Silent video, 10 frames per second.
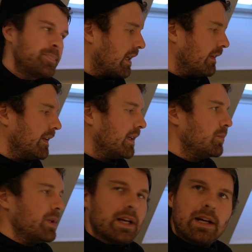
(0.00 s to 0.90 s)
And then
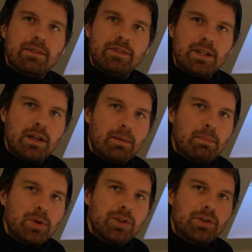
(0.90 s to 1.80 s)
we have the
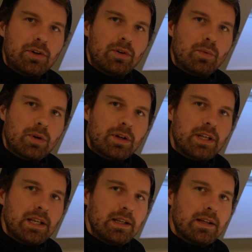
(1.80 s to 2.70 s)
monitor
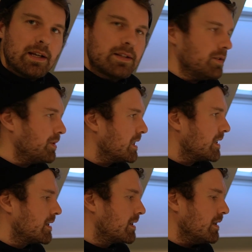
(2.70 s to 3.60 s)
working as you can
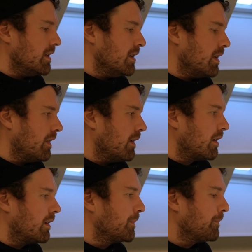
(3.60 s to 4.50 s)
see
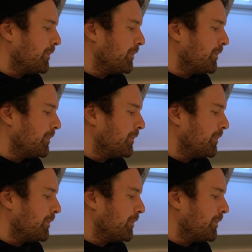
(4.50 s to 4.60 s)
there.